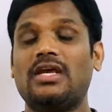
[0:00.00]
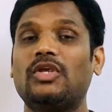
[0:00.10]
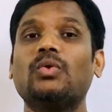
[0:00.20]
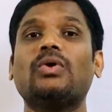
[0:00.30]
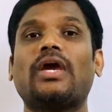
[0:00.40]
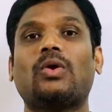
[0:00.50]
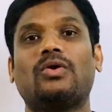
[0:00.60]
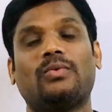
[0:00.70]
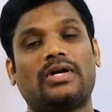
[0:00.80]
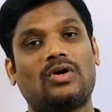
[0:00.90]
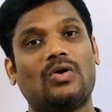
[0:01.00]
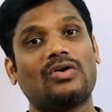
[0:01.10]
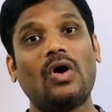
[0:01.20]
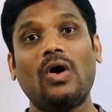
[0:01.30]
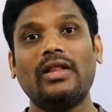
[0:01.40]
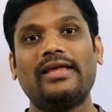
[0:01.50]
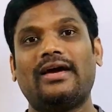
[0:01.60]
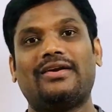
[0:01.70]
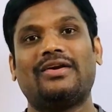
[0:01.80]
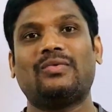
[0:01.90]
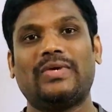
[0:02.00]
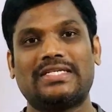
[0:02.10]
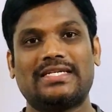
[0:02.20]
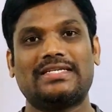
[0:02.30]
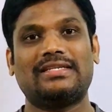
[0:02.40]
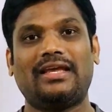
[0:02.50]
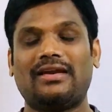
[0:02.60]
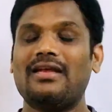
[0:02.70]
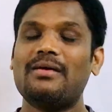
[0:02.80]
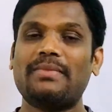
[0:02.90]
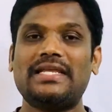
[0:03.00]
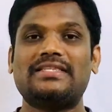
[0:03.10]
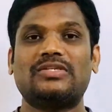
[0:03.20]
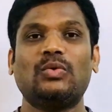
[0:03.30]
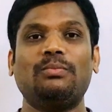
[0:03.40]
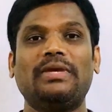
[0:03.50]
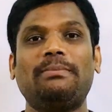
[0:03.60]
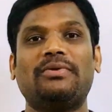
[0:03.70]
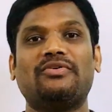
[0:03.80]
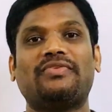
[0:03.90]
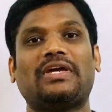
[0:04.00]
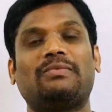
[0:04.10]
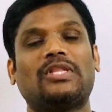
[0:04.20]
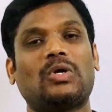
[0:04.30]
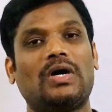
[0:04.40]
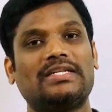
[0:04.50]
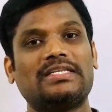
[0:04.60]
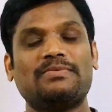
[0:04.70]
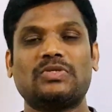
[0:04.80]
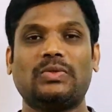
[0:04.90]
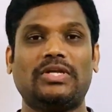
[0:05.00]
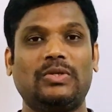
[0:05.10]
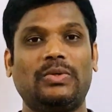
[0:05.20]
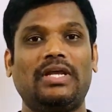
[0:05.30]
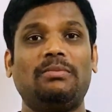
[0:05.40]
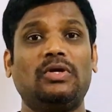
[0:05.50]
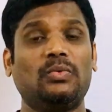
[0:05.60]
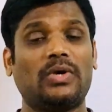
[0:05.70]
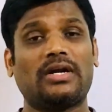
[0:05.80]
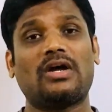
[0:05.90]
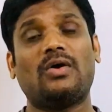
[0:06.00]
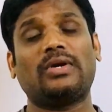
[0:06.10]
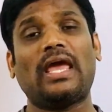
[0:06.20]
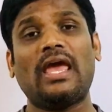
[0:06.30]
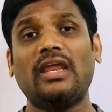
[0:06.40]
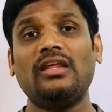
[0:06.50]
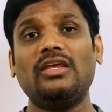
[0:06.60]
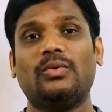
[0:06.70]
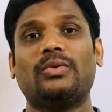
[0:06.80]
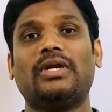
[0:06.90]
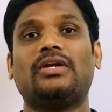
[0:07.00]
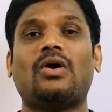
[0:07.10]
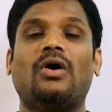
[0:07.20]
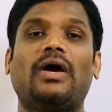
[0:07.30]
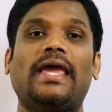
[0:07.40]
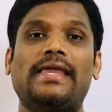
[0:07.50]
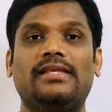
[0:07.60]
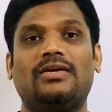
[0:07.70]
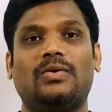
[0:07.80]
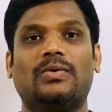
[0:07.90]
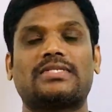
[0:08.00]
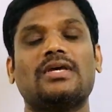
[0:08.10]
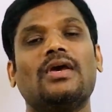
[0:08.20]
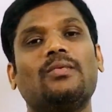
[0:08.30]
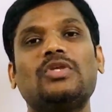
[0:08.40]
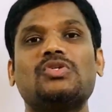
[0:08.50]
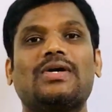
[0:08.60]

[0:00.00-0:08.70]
You cannot work out all the 100 questions there. Please do be perfect with the concept so that you could able to work out any unit or any course which you